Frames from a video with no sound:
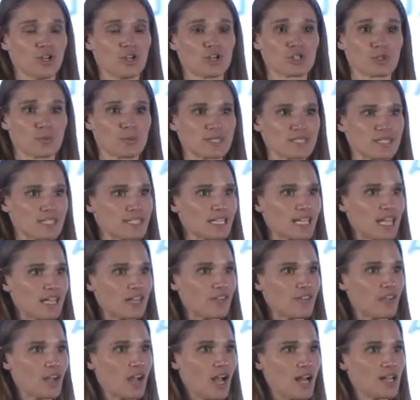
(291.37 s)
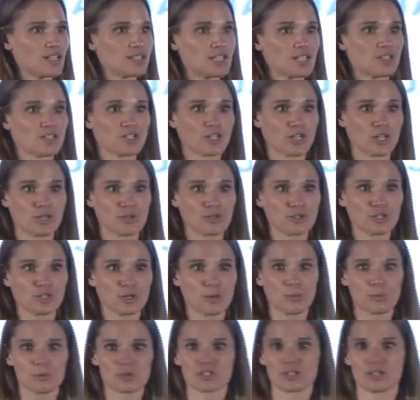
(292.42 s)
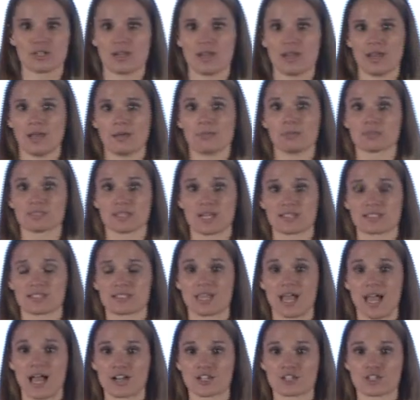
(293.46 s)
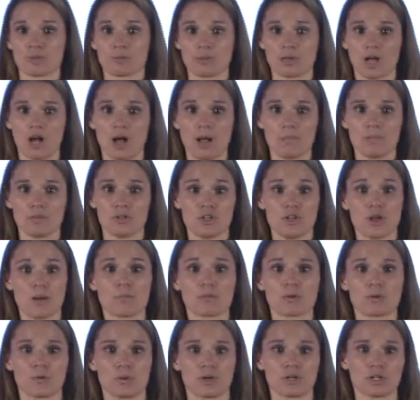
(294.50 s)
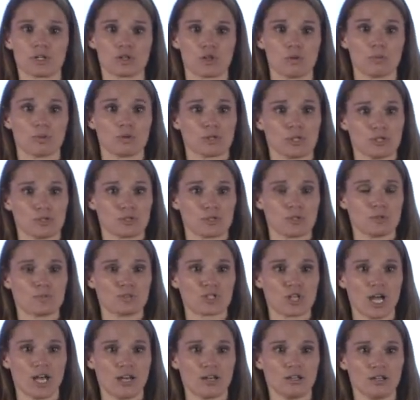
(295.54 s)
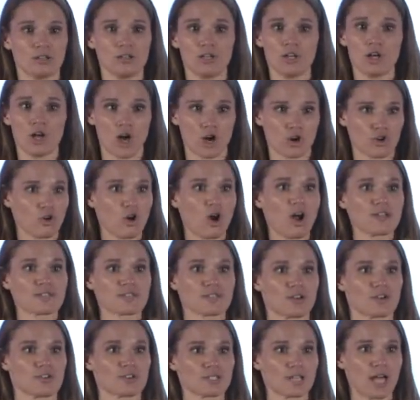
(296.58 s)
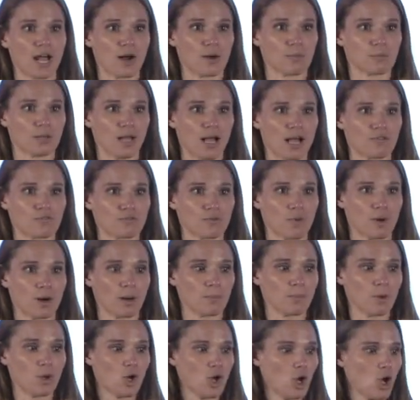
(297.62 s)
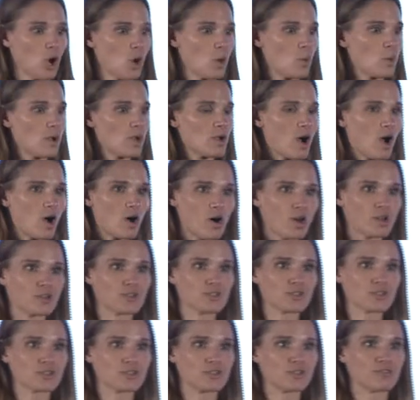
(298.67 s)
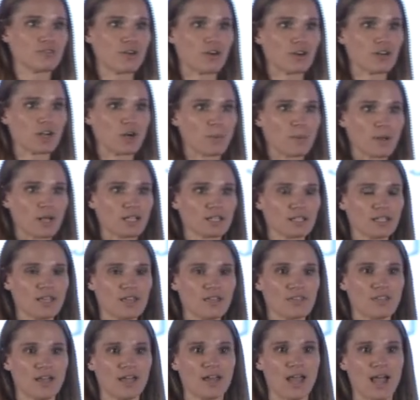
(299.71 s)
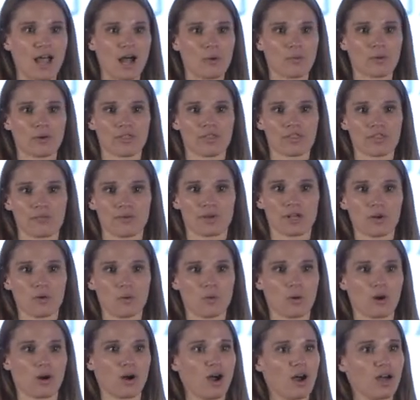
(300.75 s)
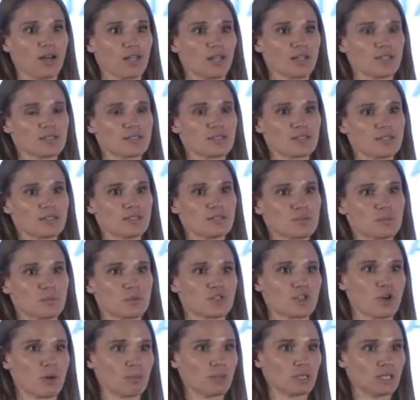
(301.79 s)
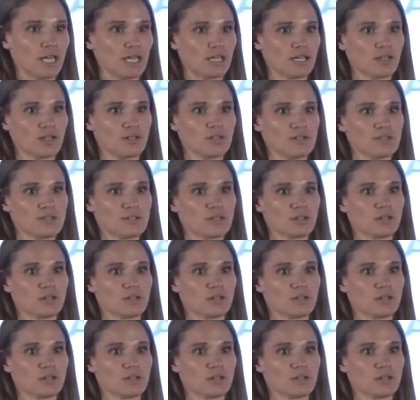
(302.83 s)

So we syndicated the content to YouTube, which enabled us to actually become the number one global YouTube channel across their entire platform we understood very quickly that our three core audiences, which are millennials,